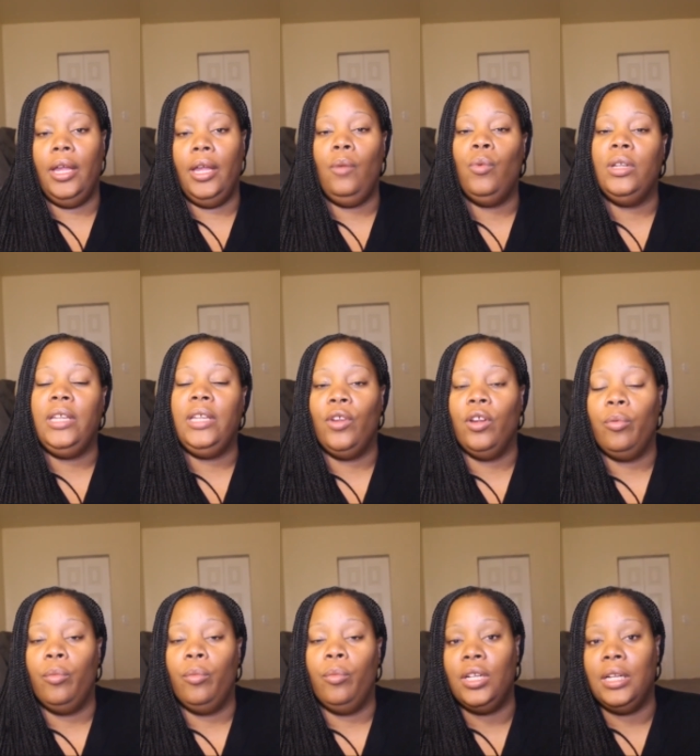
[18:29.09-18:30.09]
he wasn't giving her
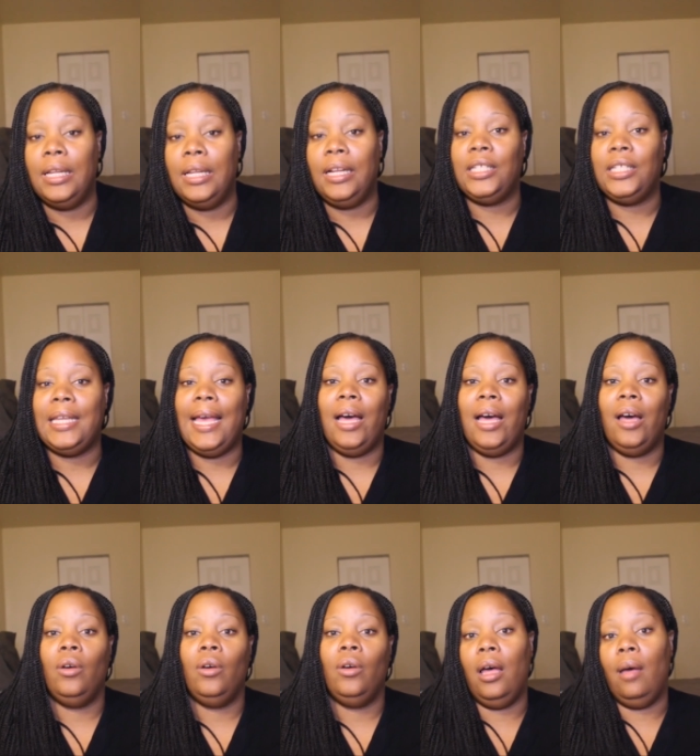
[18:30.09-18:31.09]
permission to take the
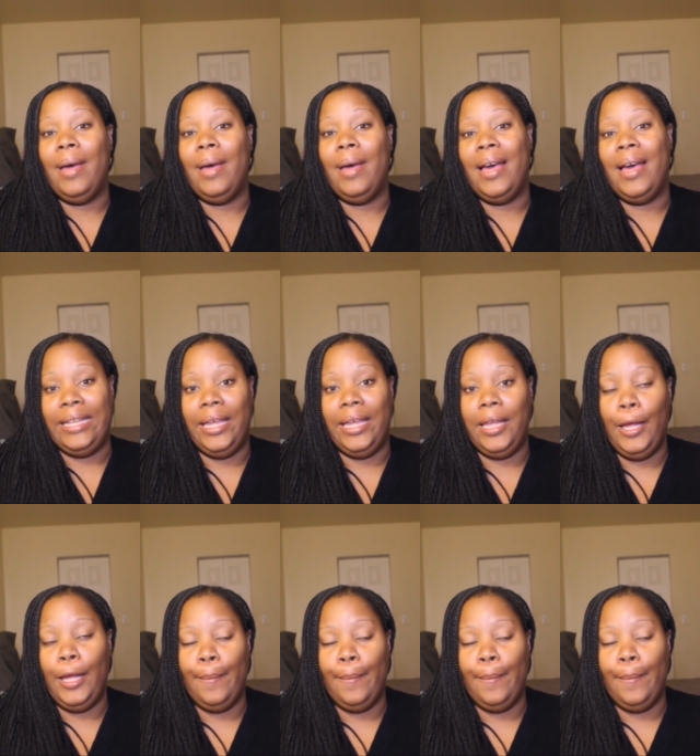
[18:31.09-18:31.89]
child out of state.